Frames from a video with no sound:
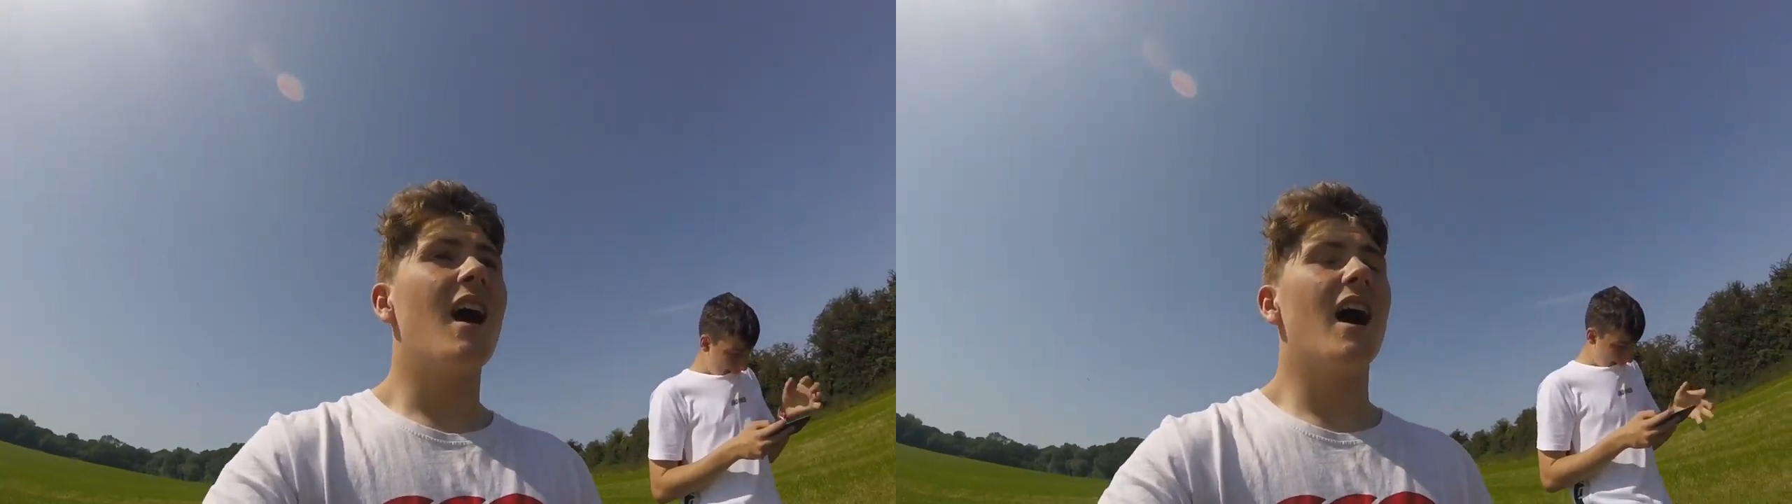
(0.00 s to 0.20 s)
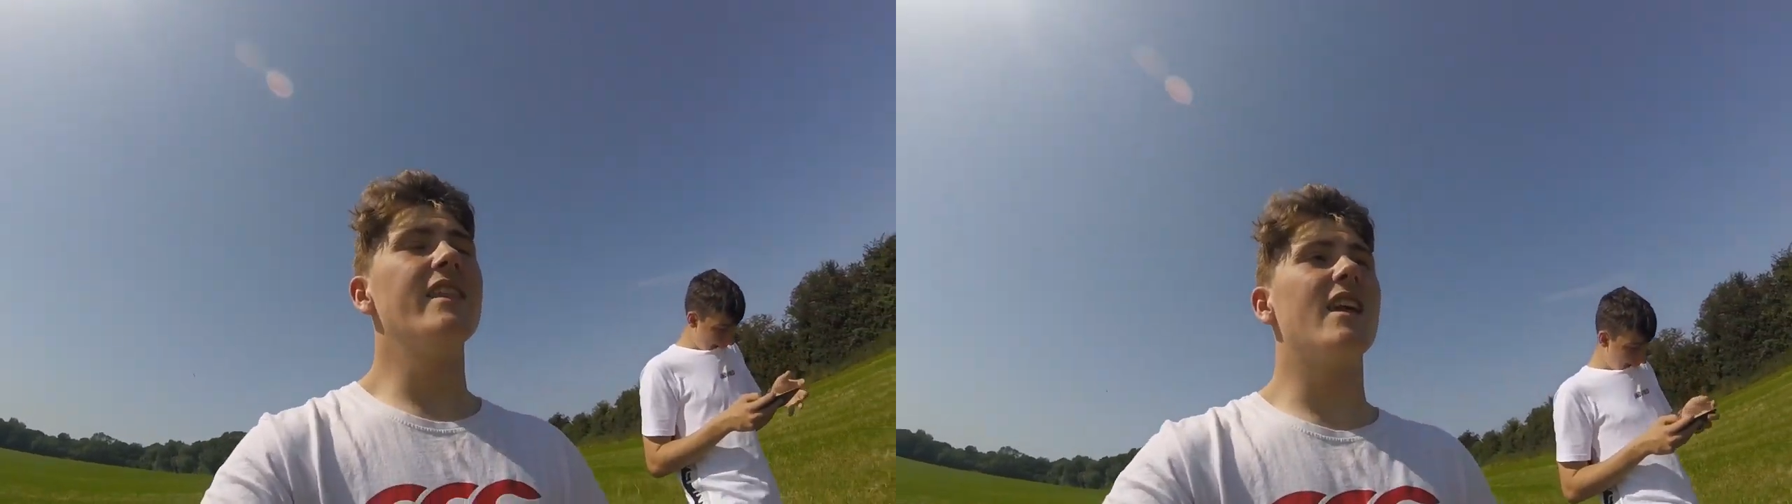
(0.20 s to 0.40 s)

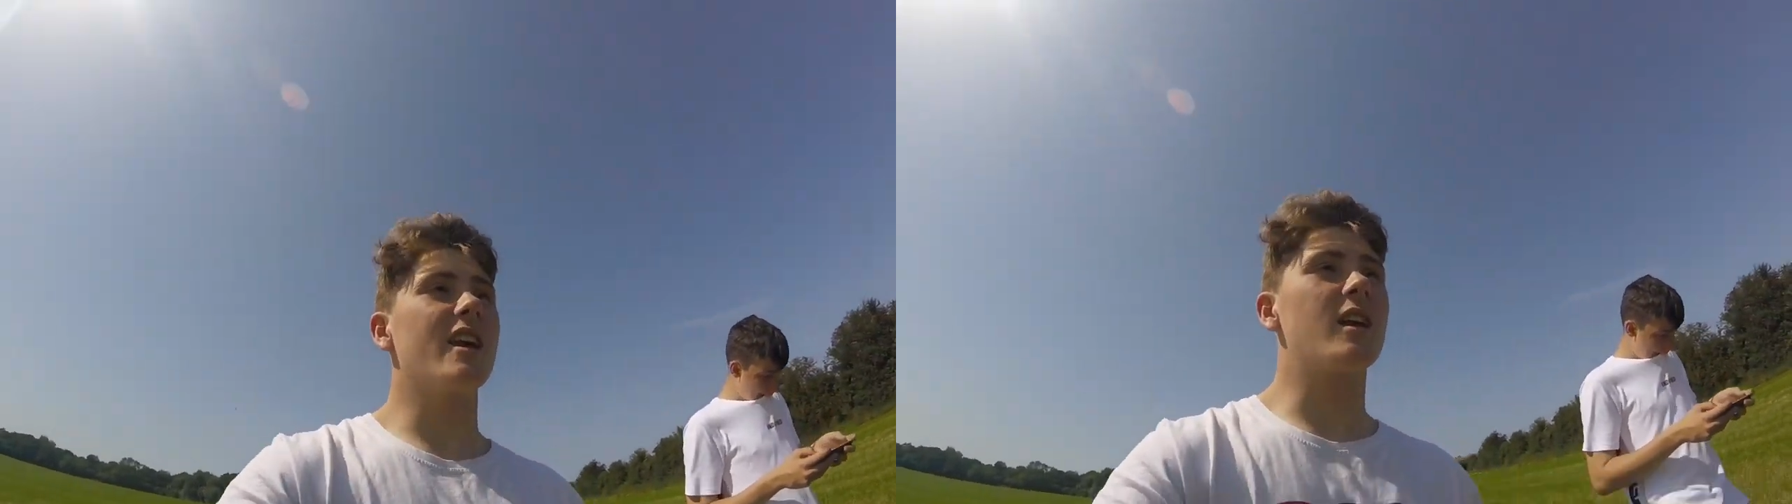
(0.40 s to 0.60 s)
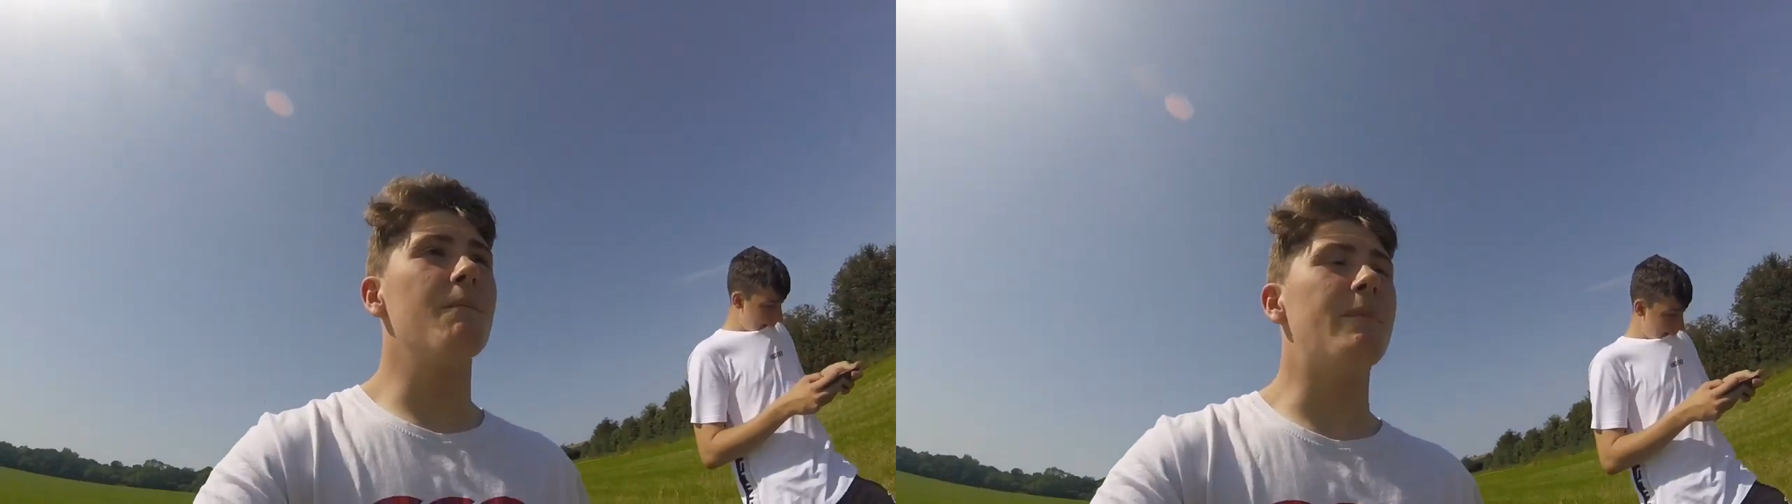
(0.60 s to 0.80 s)
and then
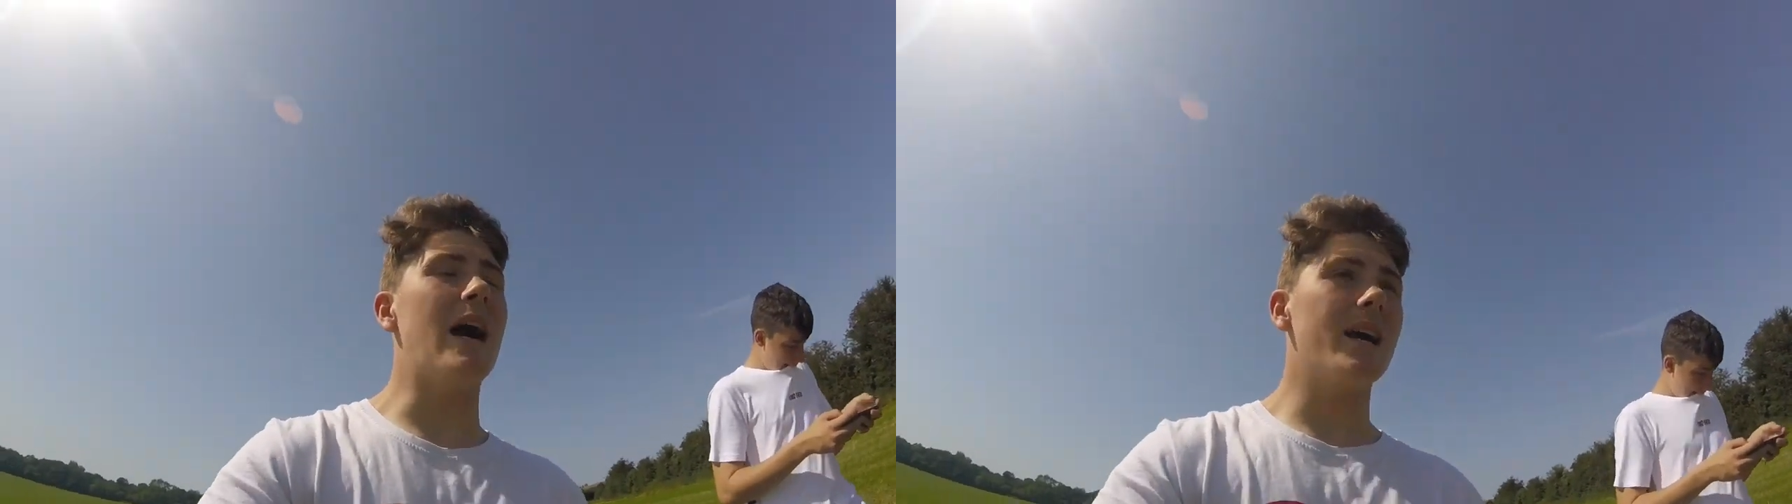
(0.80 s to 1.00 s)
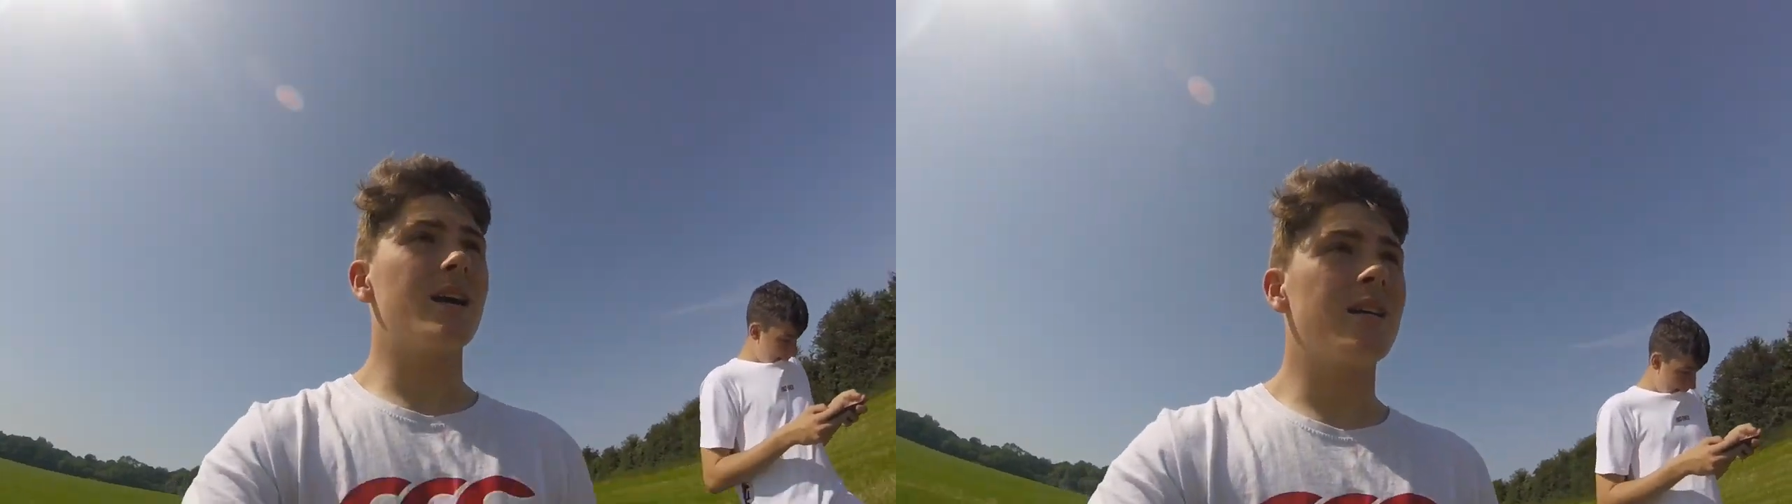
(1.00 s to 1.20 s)
I come back.